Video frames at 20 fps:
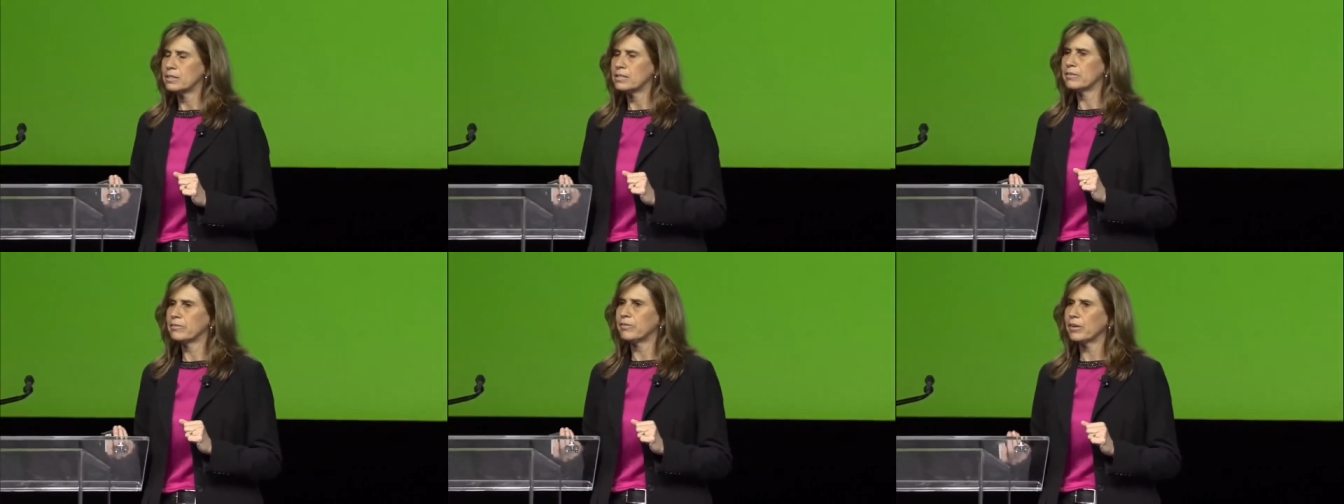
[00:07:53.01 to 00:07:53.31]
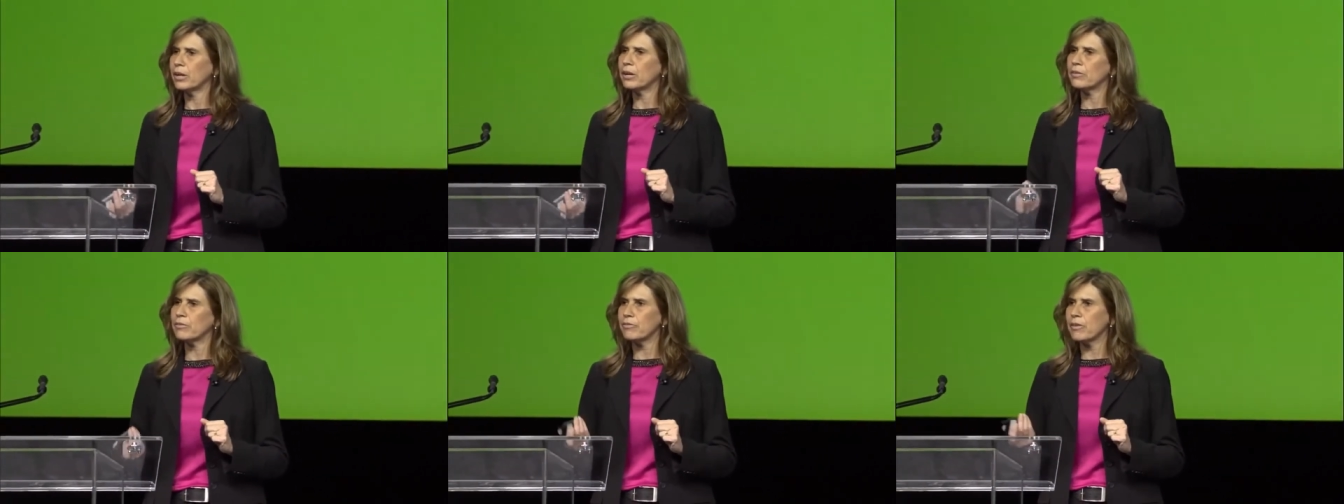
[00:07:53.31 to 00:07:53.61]
to
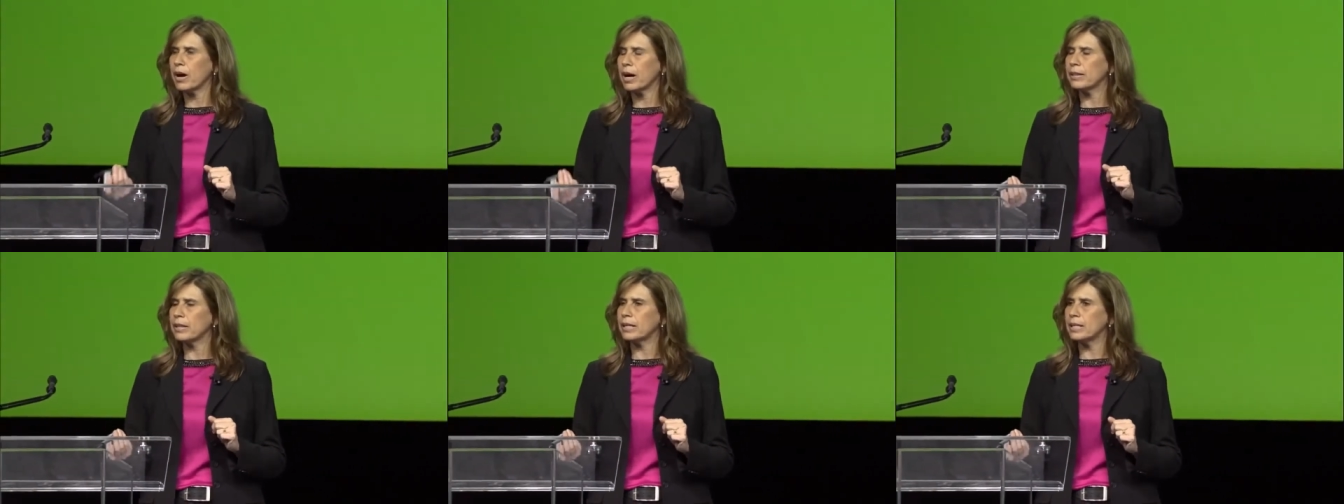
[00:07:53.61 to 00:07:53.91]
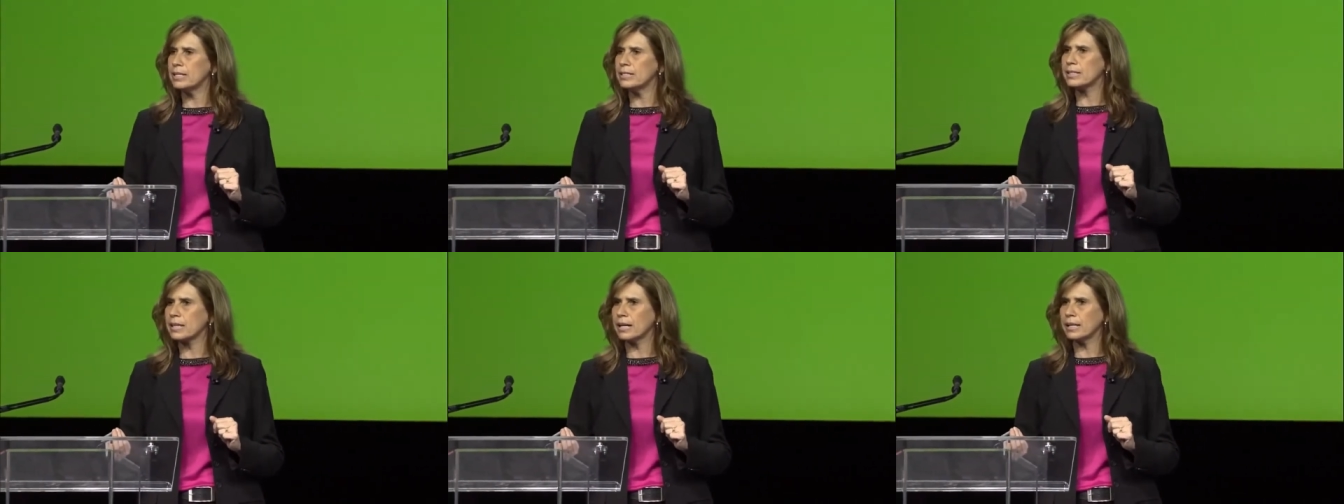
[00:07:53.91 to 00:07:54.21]
verify
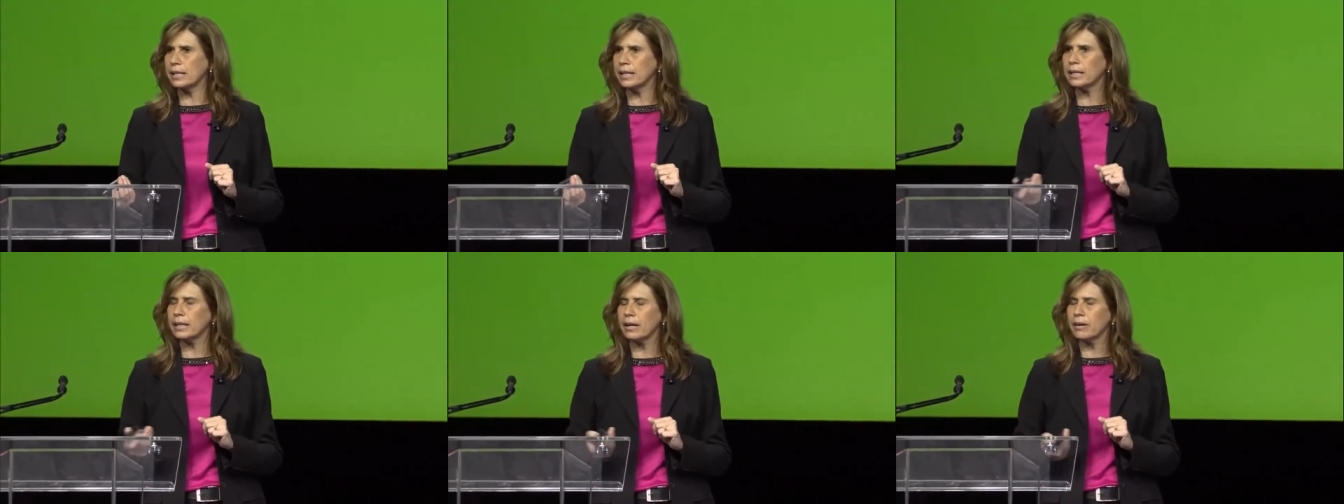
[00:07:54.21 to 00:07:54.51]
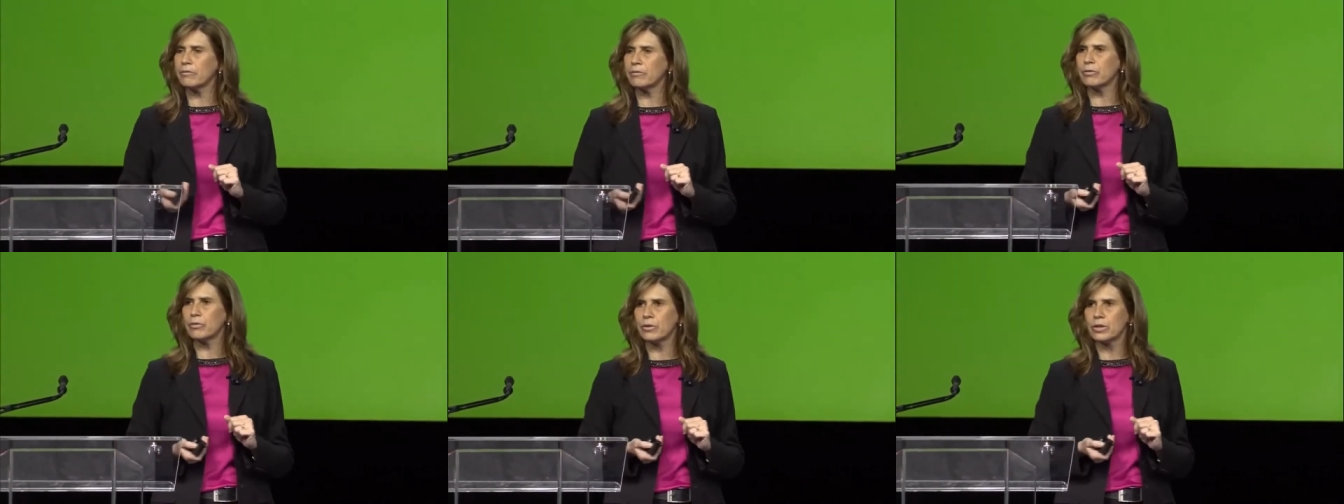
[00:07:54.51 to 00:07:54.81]
that he's got
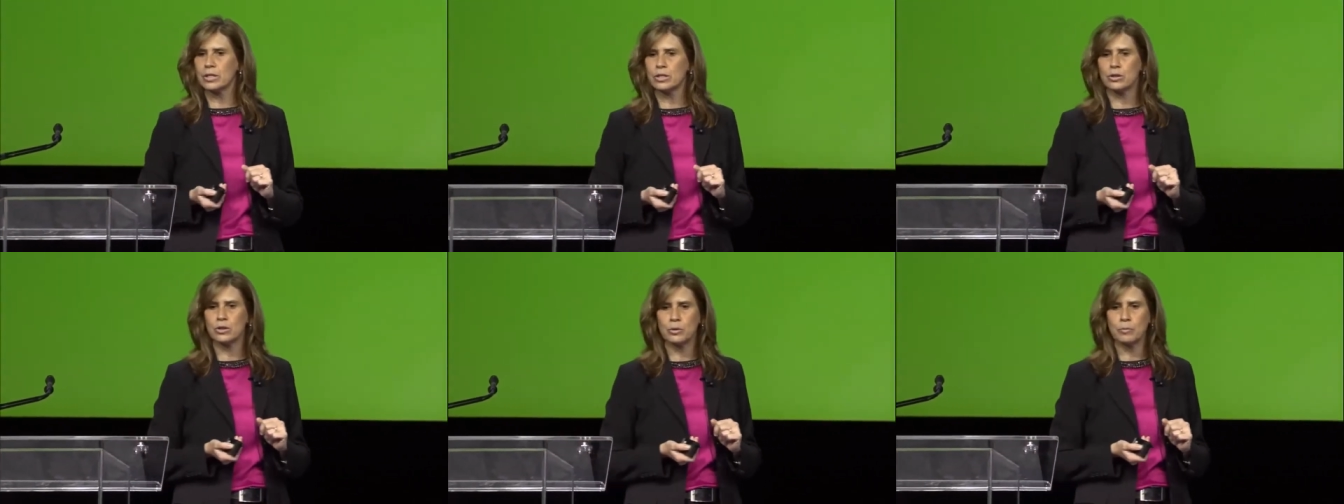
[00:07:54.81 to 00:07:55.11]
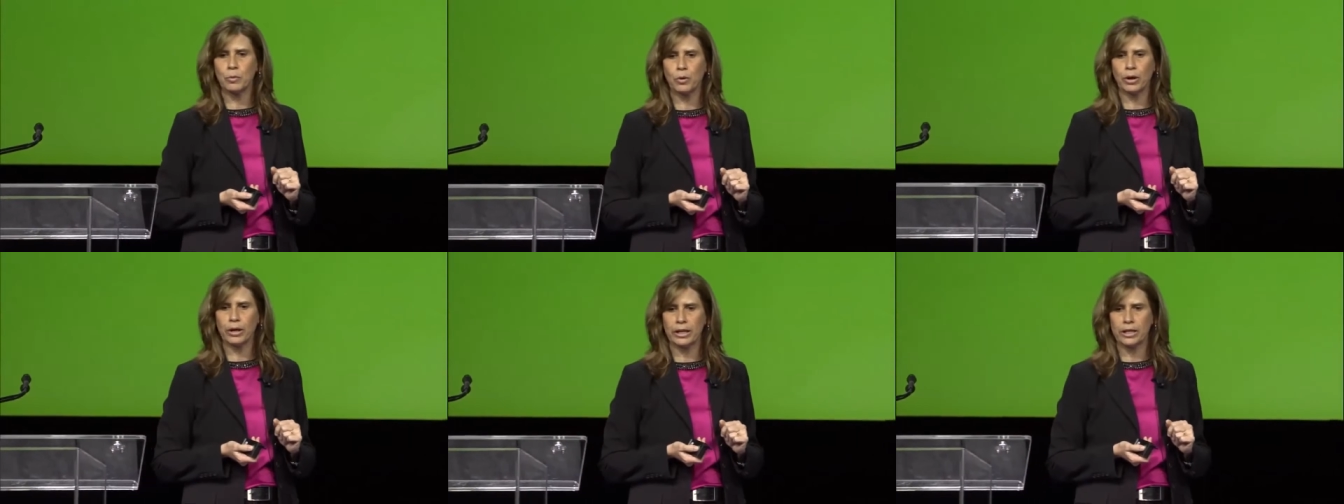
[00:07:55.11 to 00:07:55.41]
income for this
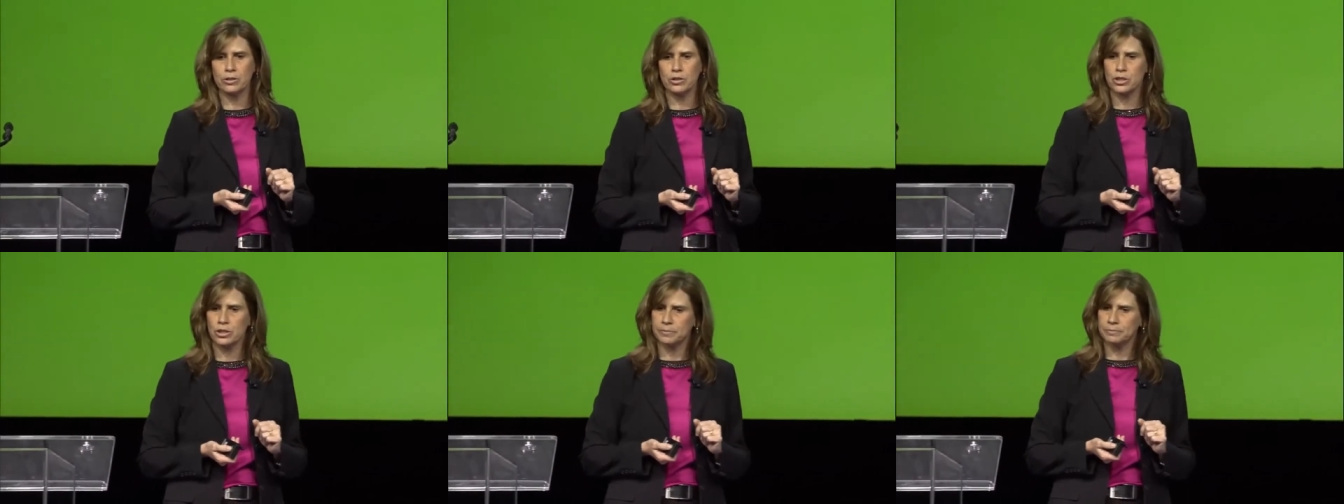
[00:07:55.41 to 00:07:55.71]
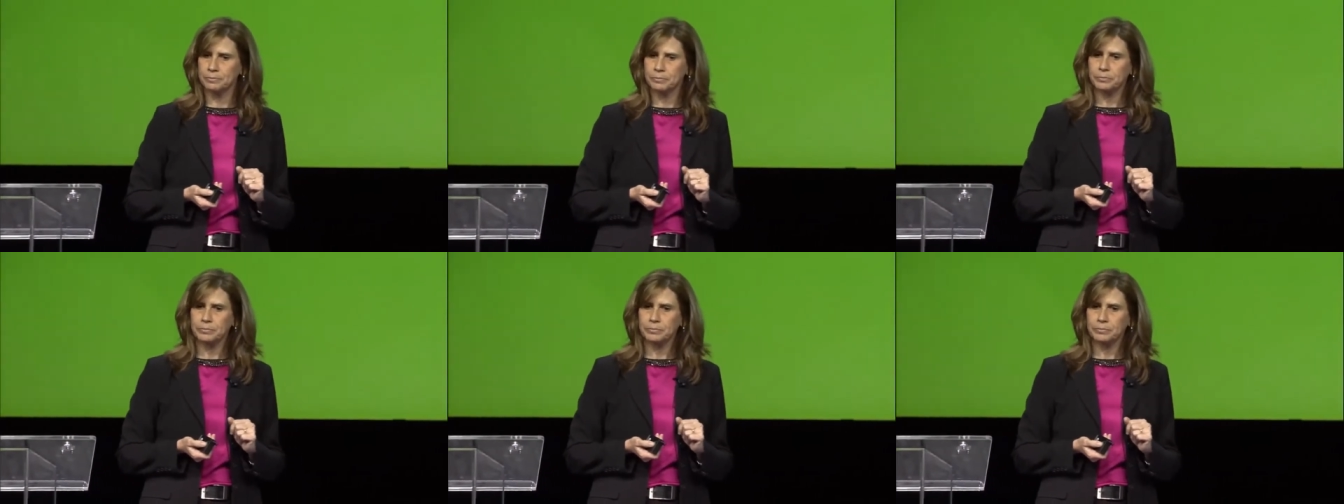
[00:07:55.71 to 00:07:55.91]
new mortgage.